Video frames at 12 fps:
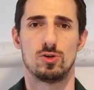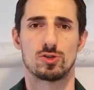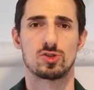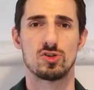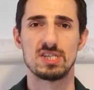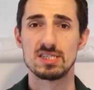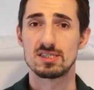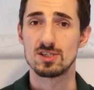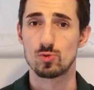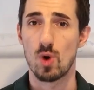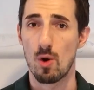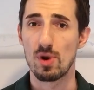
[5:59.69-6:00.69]
So this
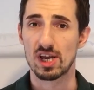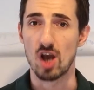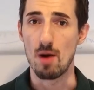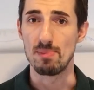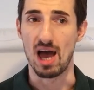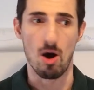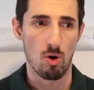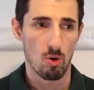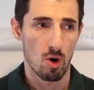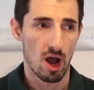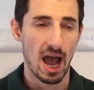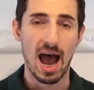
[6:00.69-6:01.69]
is where we come now.
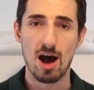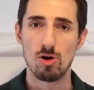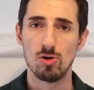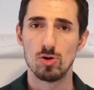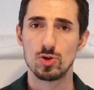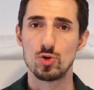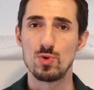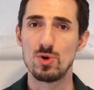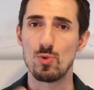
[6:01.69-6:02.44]
How do we